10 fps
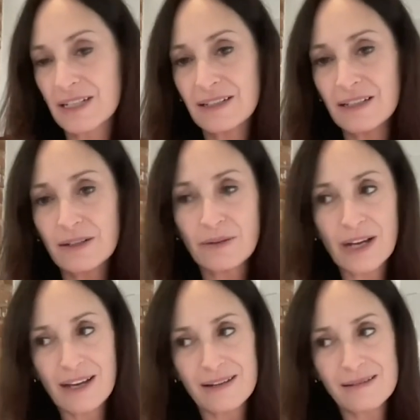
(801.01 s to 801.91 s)
And, you know,
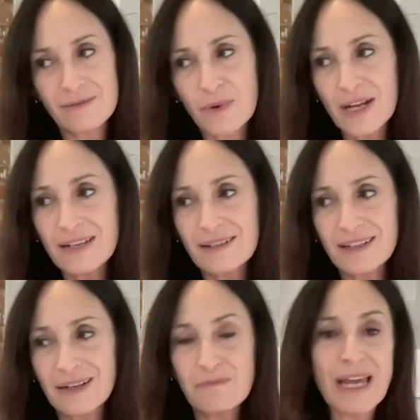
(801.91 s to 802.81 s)
uh, one,
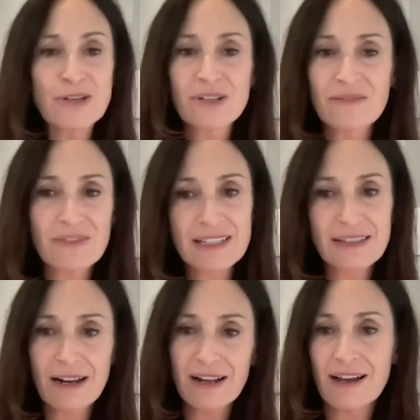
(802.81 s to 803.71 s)
you know, measure of this
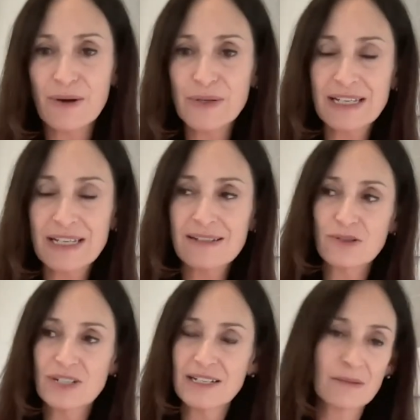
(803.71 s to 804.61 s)
that I, I always think is
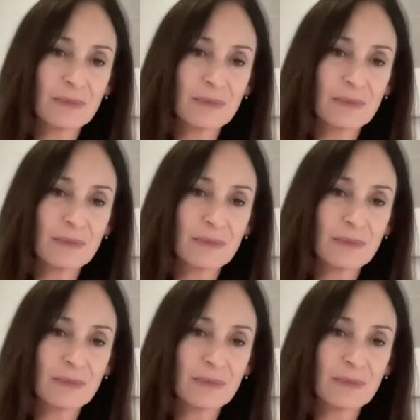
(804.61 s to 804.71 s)
interesting.